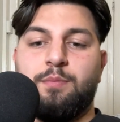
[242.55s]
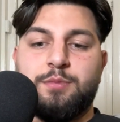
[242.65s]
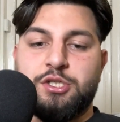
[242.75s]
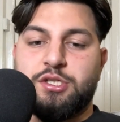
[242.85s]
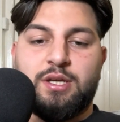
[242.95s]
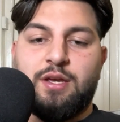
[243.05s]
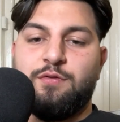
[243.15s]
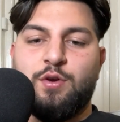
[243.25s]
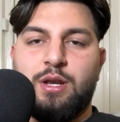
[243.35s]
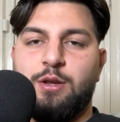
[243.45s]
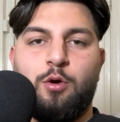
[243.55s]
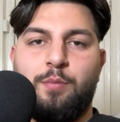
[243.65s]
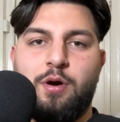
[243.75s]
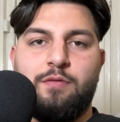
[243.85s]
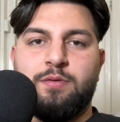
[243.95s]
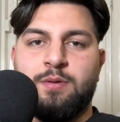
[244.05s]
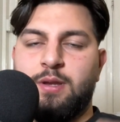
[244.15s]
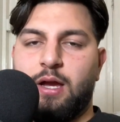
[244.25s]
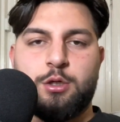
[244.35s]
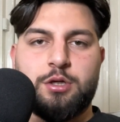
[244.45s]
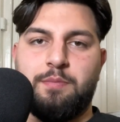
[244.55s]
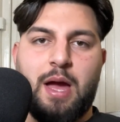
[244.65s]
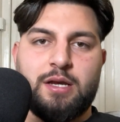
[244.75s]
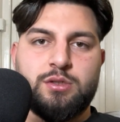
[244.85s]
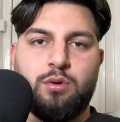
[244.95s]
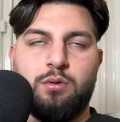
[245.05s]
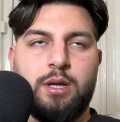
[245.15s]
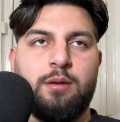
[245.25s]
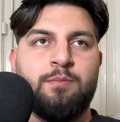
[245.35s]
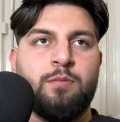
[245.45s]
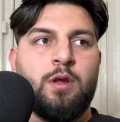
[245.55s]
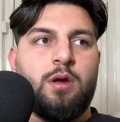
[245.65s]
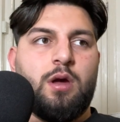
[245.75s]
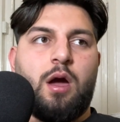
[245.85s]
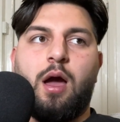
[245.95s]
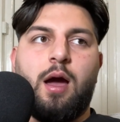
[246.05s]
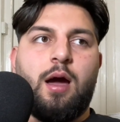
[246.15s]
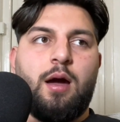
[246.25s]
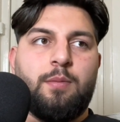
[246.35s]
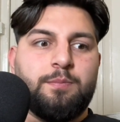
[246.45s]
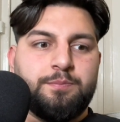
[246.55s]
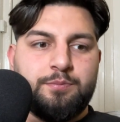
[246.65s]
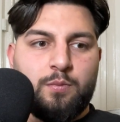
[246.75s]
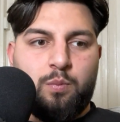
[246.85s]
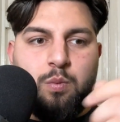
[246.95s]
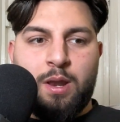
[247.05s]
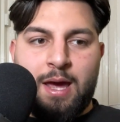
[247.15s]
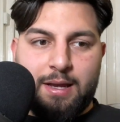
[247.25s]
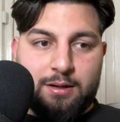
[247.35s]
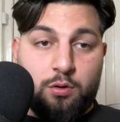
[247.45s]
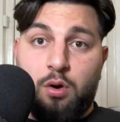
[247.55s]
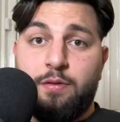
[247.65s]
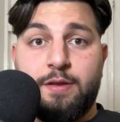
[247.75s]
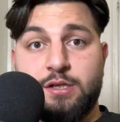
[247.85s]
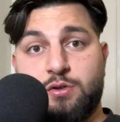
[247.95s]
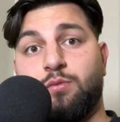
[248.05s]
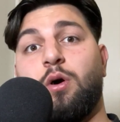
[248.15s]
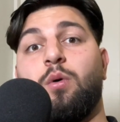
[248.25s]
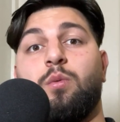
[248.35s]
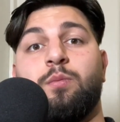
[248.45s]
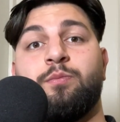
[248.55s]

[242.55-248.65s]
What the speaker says: Just to give you a little bit of an extra backstory, when I got this role,